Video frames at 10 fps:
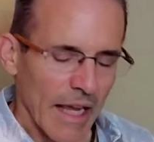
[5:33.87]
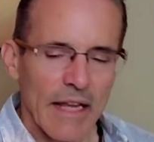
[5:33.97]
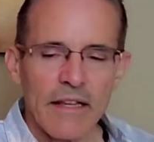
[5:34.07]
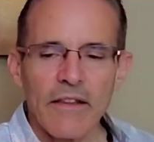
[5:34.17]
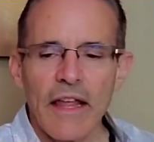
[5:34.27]

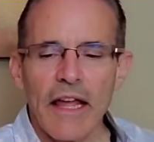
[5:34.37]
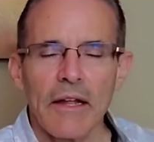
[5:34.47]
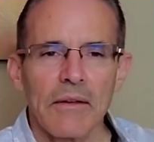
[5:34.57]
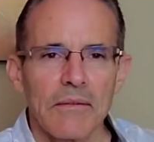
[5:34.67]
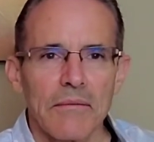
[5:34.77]
And then
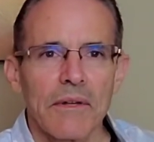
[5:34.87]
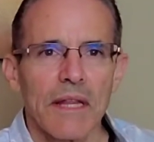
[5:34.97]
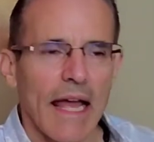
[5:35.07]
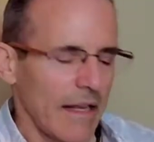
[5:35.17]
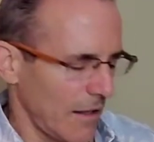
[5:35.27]
they
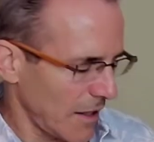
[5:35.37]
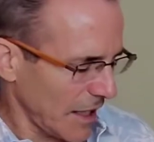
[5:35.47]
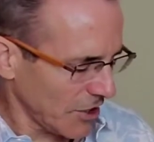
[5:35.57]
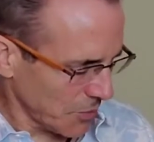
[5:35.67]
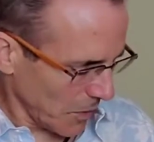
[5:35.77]
relate
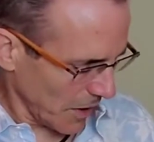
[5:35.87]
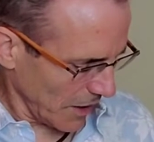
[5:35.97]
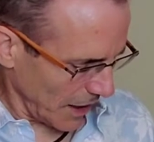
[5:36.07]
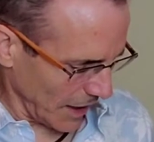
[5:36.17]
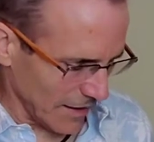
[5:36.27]
each one of
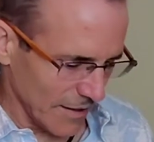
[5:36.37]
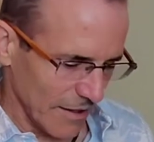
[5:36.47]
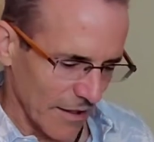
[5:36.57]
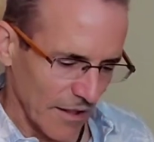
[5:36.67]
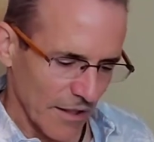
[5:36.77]
these
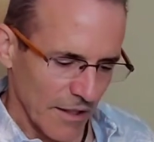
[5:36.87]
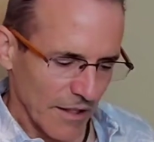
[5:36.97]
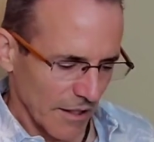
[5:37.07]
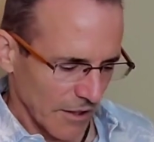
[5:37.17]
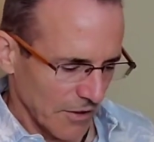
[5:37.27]

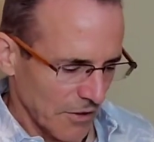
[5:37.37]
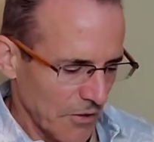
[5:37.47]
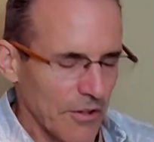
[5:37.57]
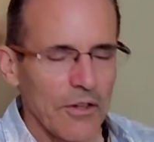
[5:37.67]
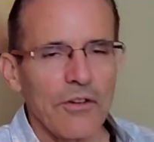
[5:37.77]
to
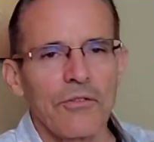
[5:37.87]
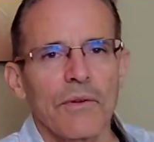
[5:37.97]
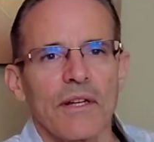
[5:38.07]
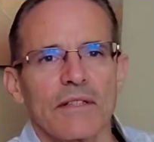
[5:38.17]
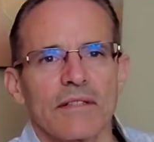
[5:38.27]
the
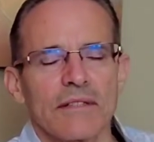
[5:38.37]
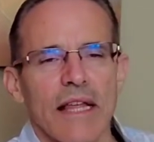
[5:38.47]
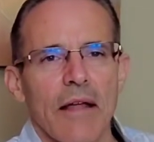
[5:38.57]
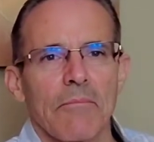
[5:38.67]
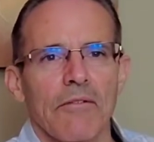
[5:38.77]
nutrients
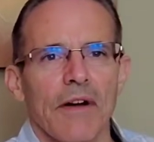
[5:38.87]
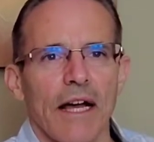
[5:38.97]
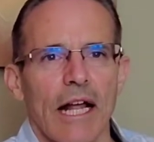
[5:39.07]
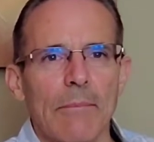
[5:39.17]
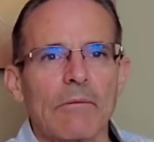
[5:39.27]
that
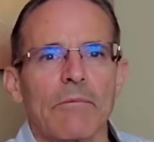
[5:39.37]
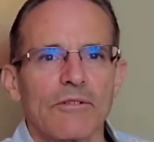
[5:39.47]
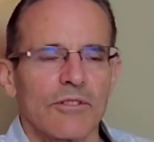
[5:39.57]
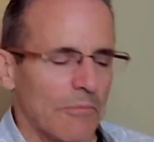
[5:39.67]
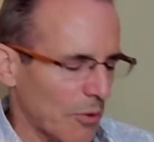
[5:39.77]
provide optimal
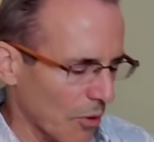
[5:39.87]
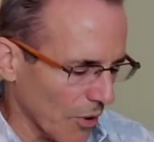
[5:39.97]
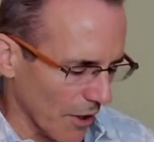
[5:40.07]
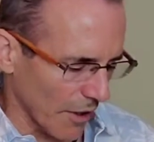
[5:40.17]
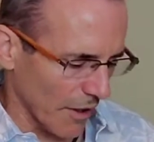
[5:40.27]

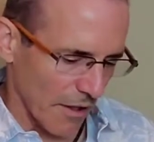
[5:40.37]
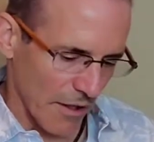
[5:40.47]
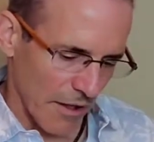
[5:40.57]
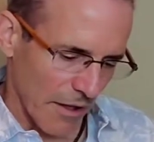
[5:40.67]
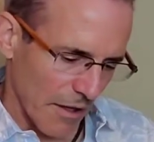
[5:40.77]
support
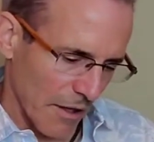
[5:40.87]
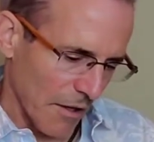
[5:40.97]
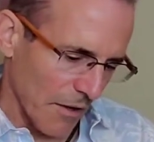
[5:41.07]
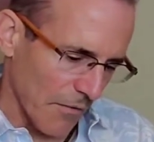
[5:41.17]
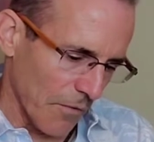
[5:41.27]

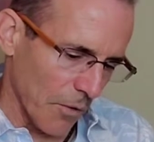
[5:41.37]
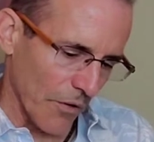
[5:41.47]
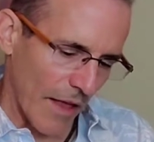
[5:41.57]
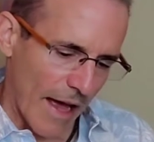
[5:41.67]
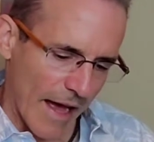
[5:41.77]

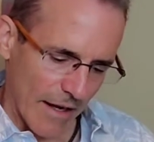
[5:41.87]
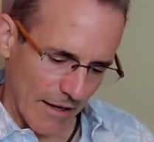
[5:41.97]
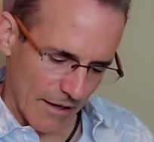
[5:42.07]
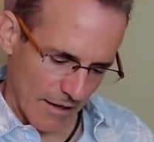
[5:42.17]
for that